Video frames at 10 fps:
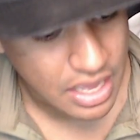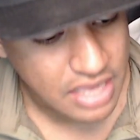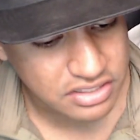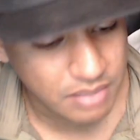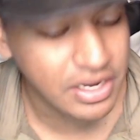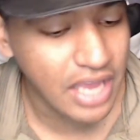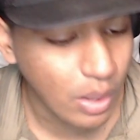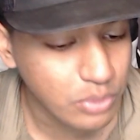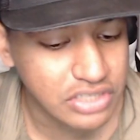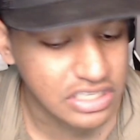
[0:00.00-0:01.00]
Somebody
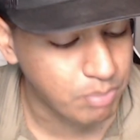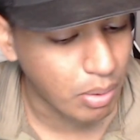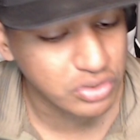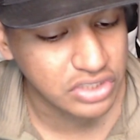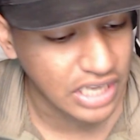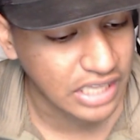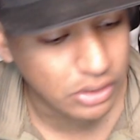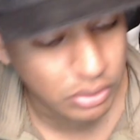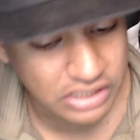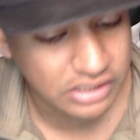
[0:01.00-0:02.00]
else is posting and
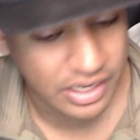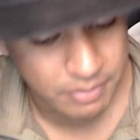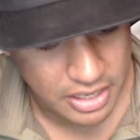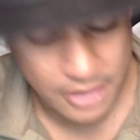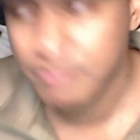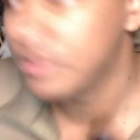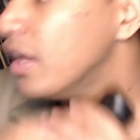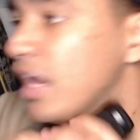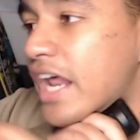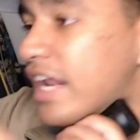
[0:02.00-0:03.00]
looking like me.
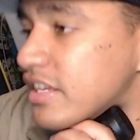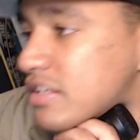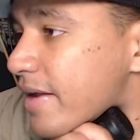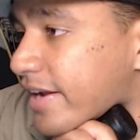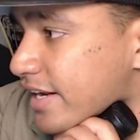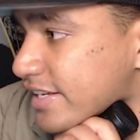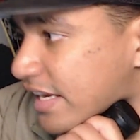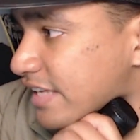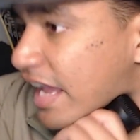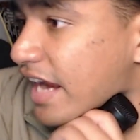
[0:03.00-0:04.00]
That doesn't make any
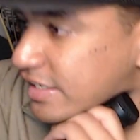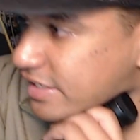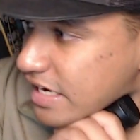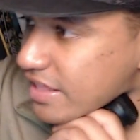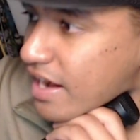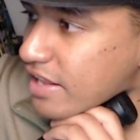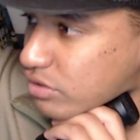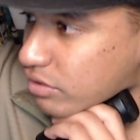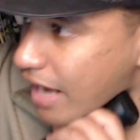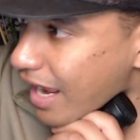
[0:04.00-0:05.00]
sense. I can see that it's
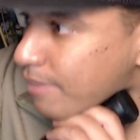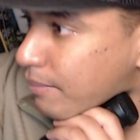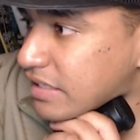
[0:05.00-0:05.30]
your name.